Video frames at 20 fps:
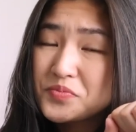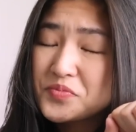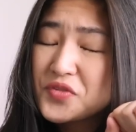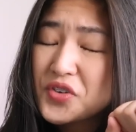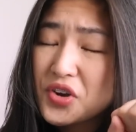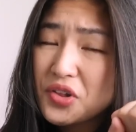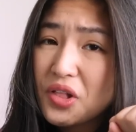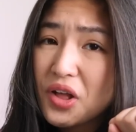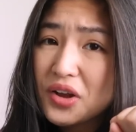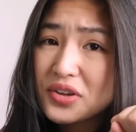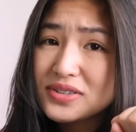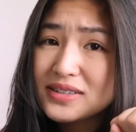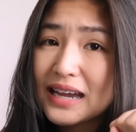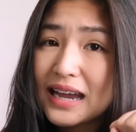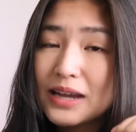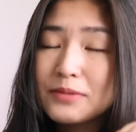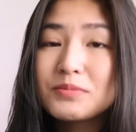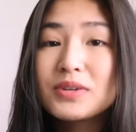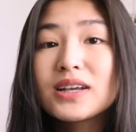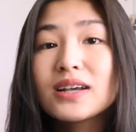for a long
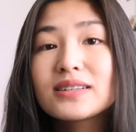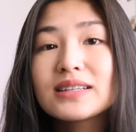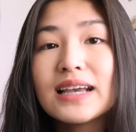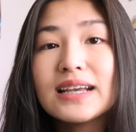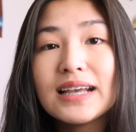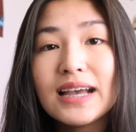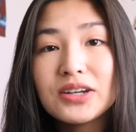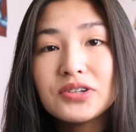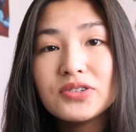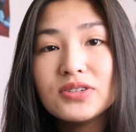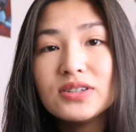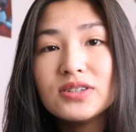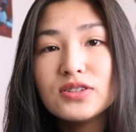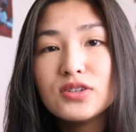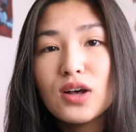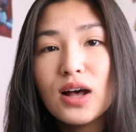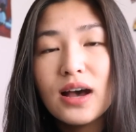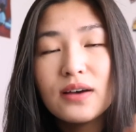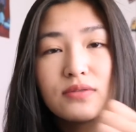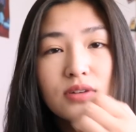time because I actually
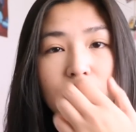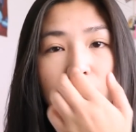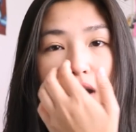still have a